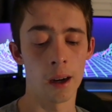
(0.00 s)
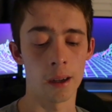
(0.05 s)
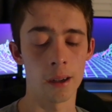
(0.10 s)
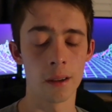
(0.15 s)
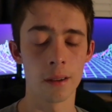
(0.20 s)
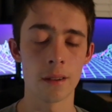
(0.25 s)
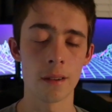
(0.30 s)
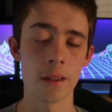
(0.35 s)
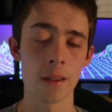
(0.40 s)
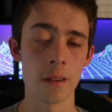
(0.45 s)
I
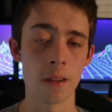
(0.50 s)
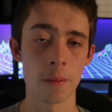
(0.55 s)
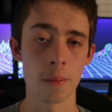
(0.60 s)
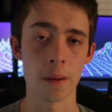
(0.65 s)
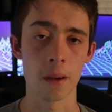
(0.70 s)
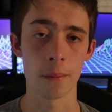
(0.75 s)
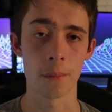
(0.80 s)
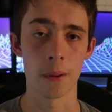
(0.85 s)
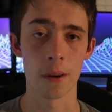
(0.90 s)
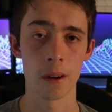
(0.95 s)
could see this
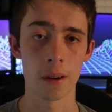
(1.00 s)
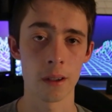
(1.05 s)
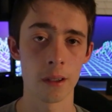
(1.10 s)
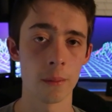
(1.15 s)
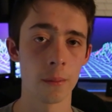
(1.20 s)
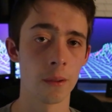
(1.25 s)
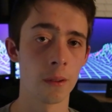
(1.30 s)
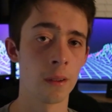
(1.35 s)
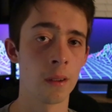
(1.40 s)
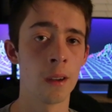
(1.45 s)
being
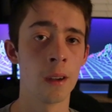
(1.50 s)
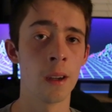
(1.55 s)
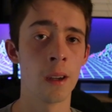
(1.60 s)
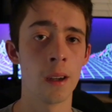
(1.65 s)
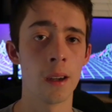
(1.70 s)
possible